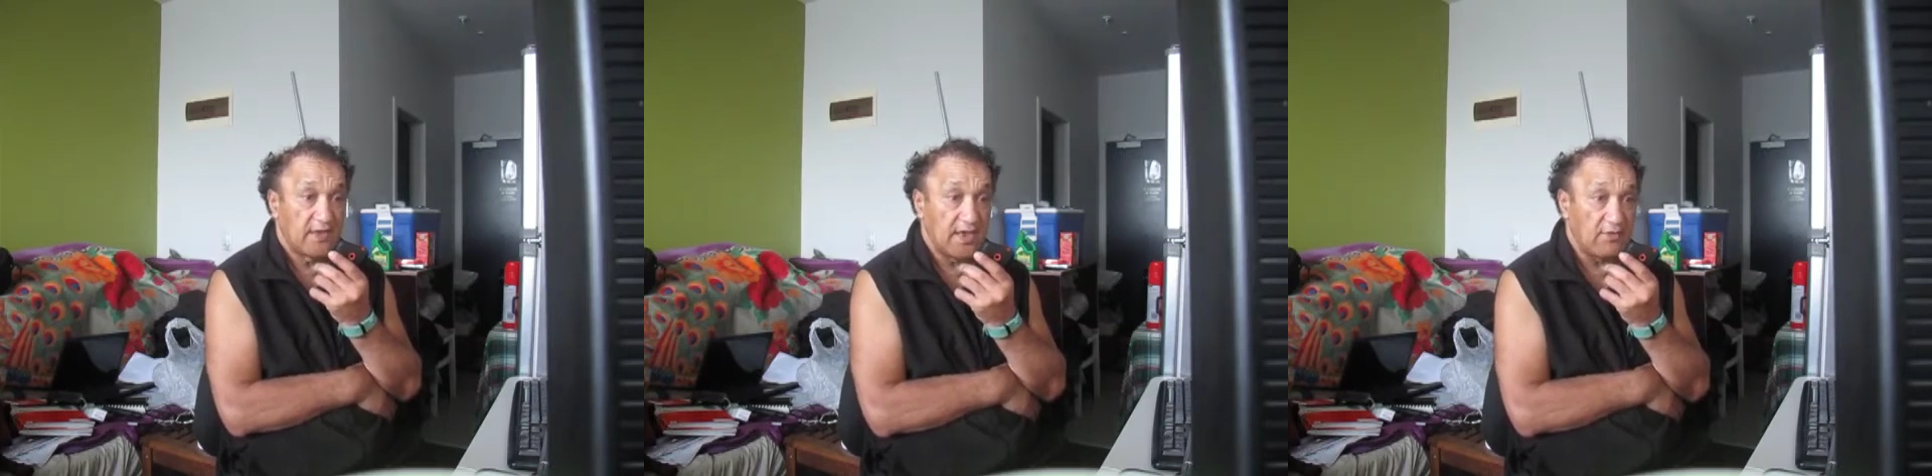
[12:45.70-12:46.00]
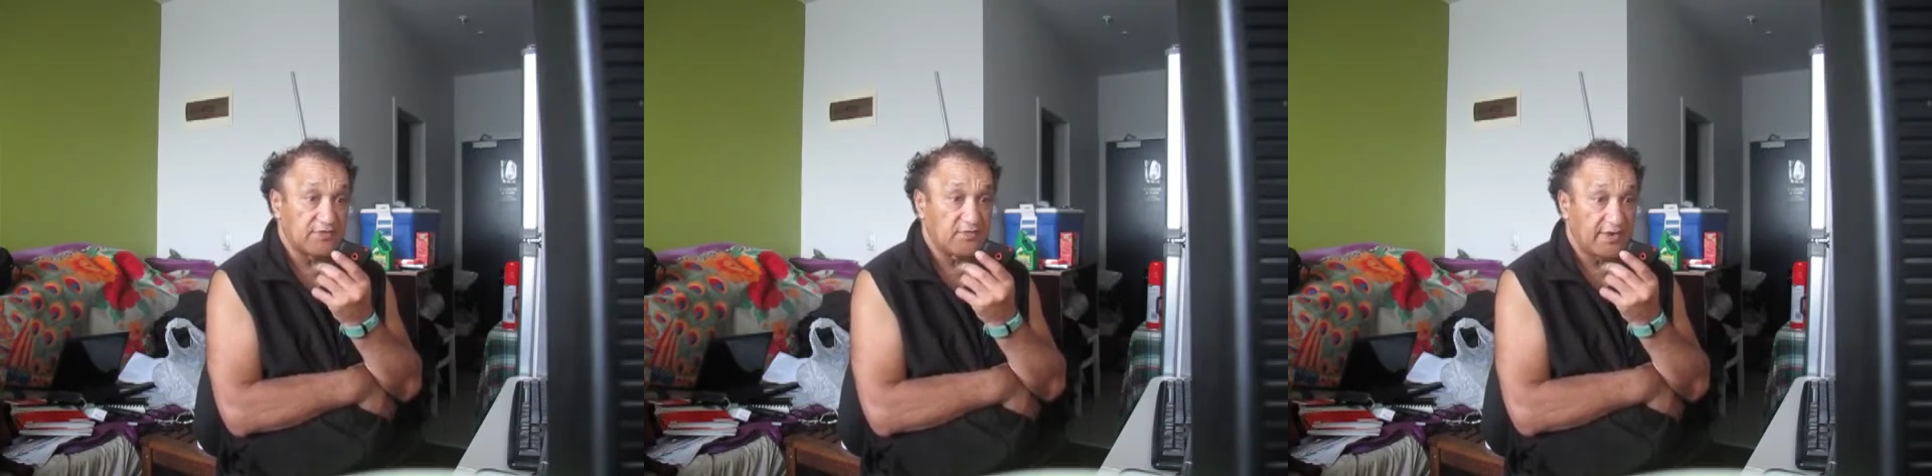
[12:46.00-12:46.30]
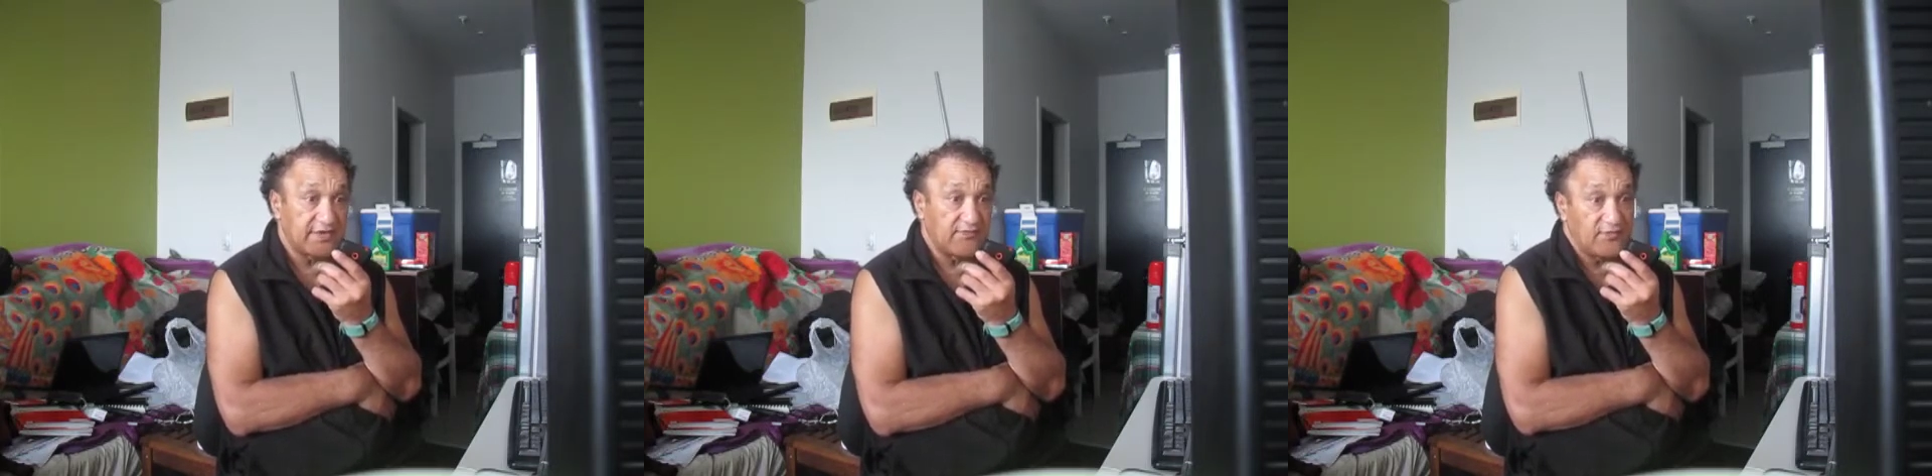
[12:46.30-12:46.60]
I was
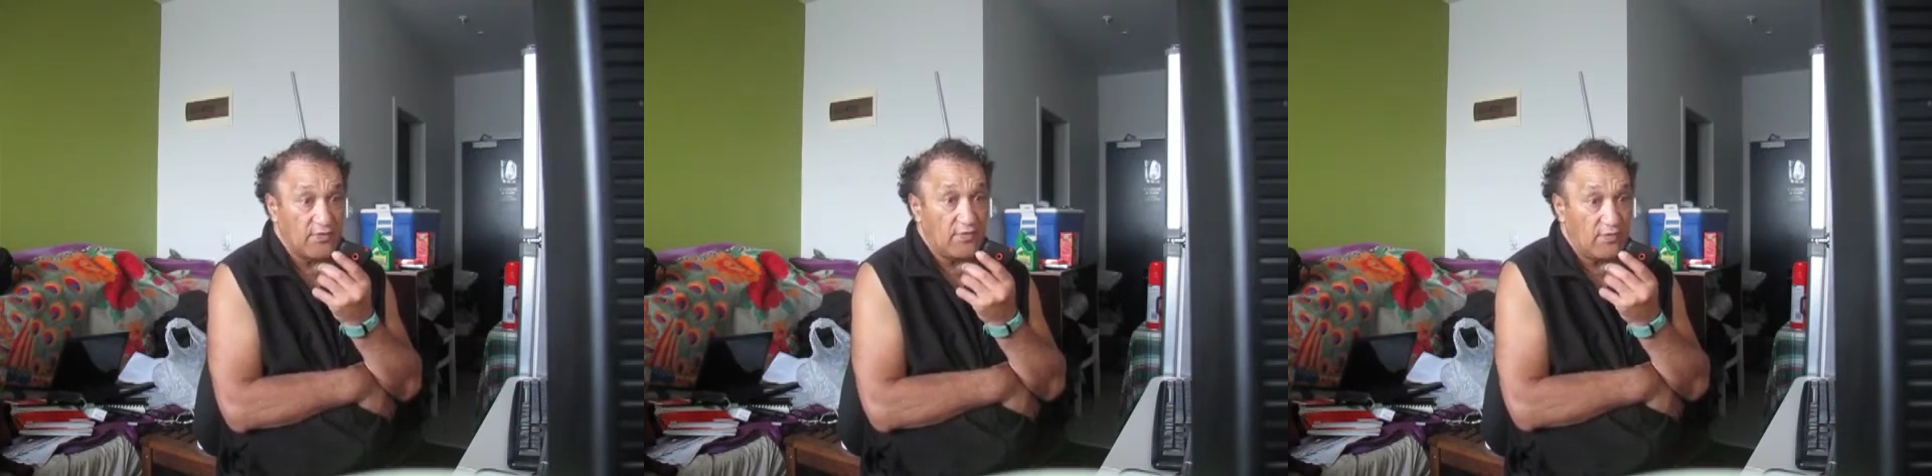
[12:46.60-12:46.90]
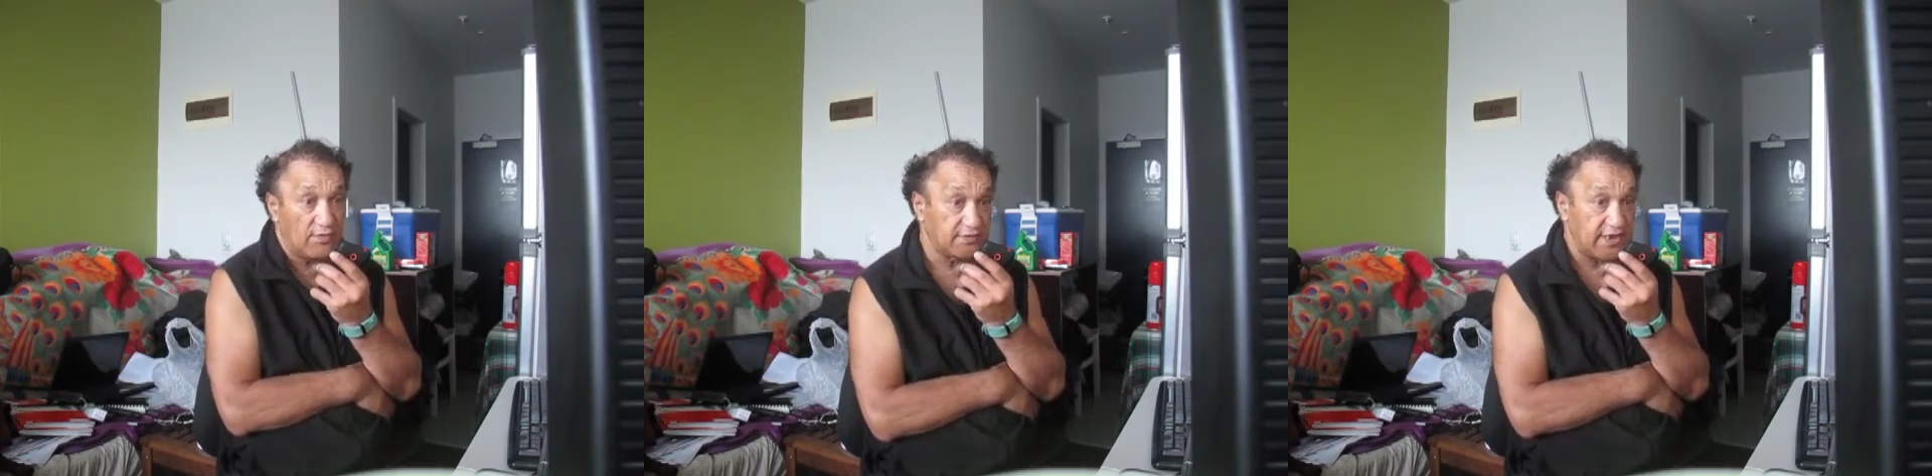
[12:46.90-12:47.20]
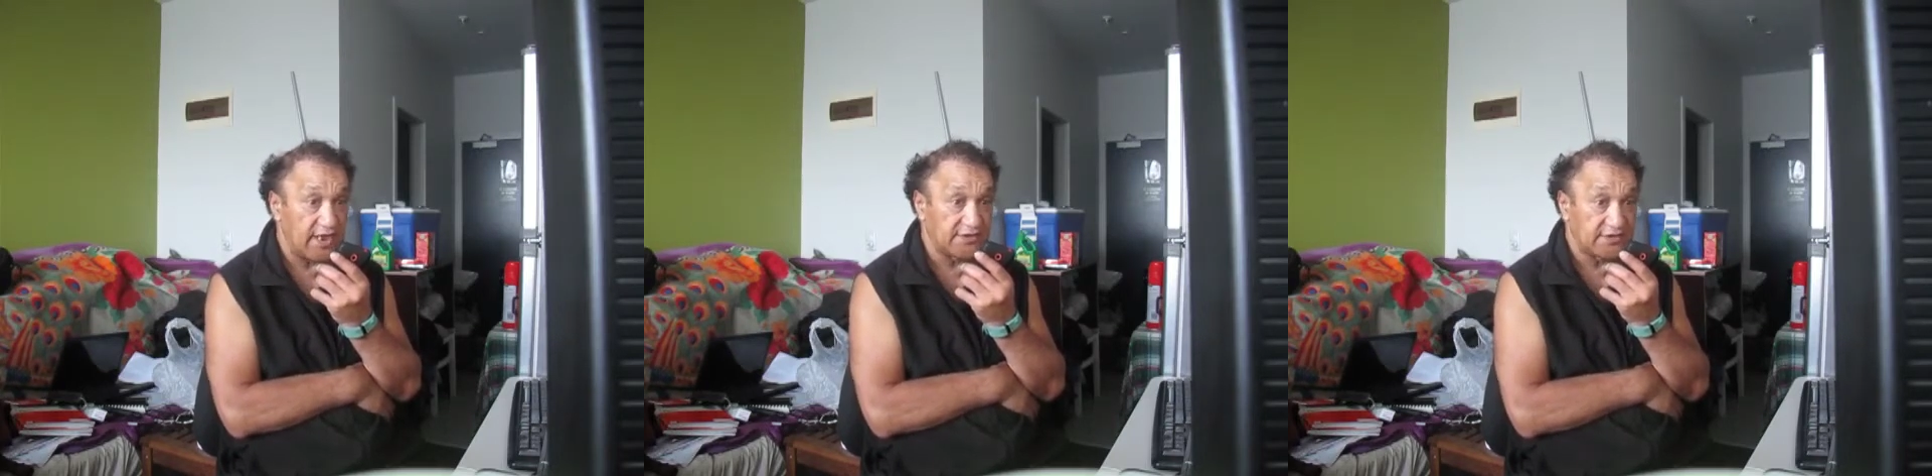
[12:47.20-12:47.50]
waiting for all
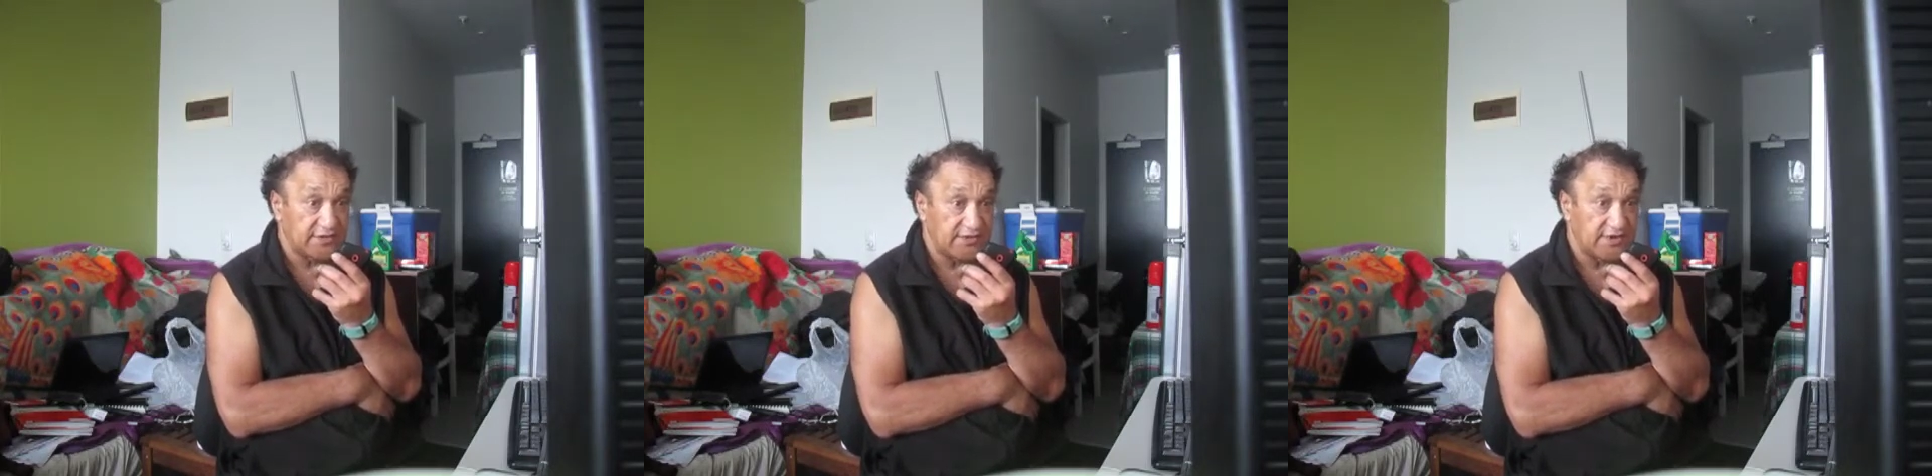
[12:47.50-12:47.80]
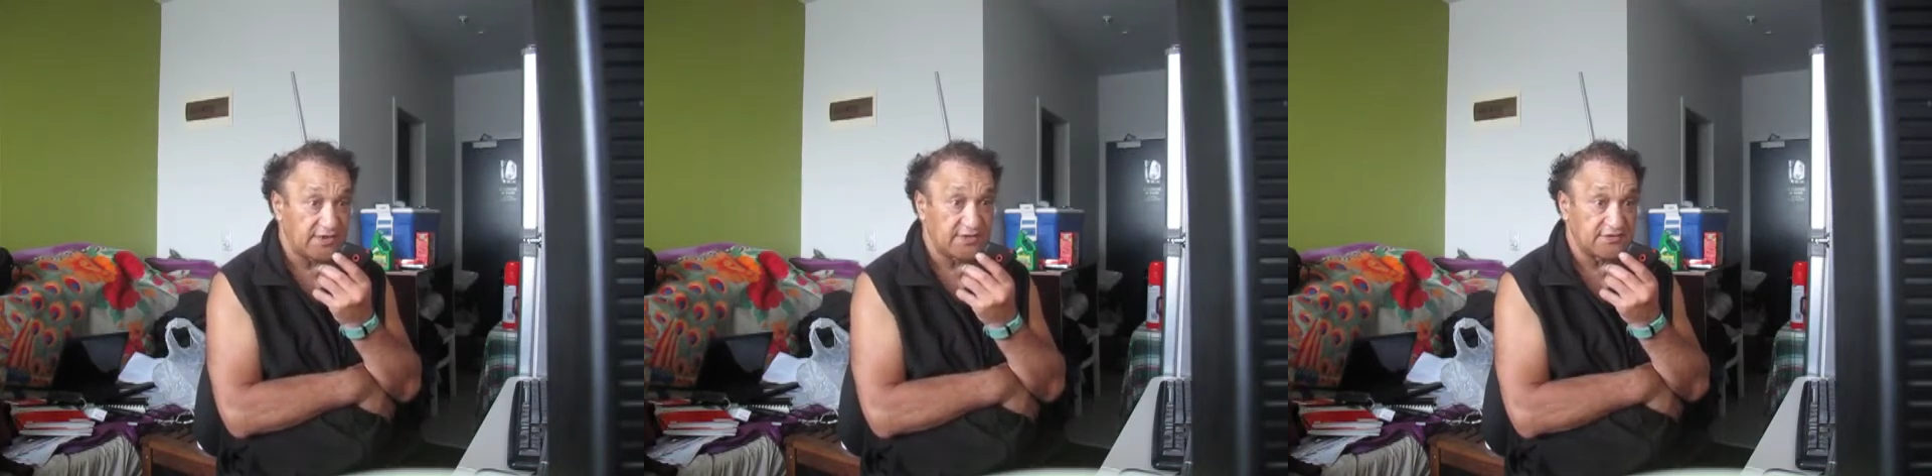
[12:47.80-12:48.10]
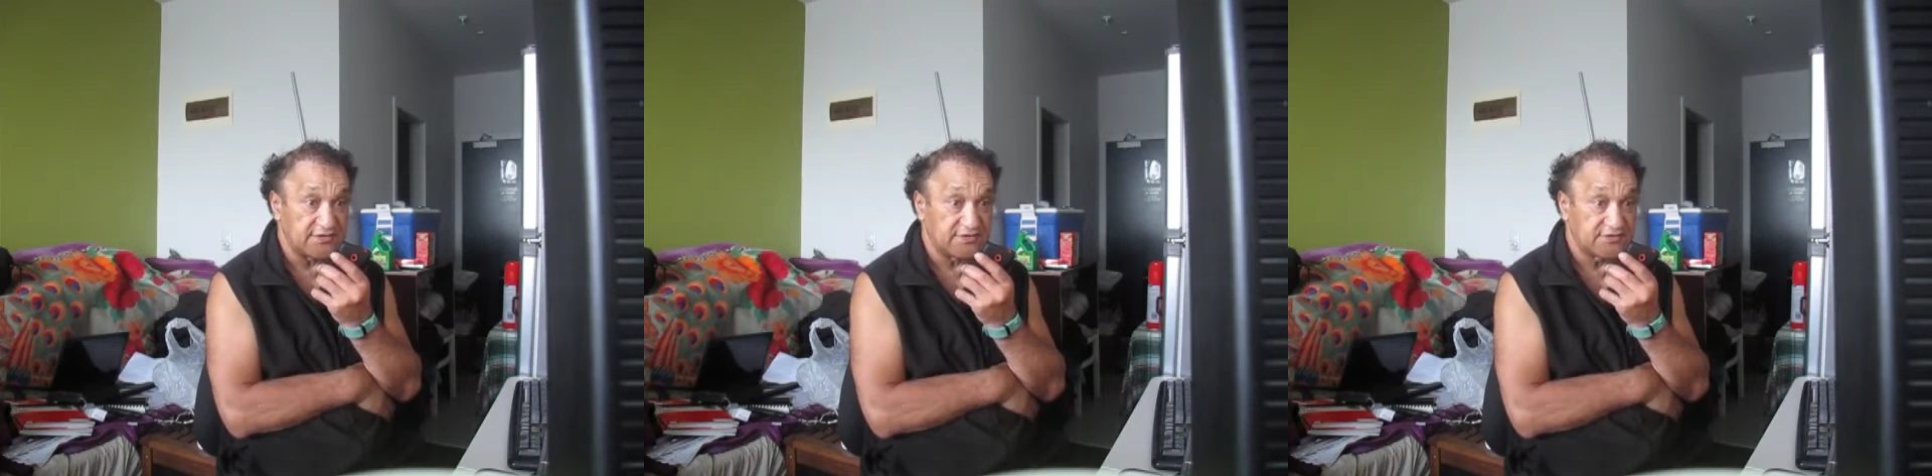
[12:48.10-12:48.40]
the other descendants,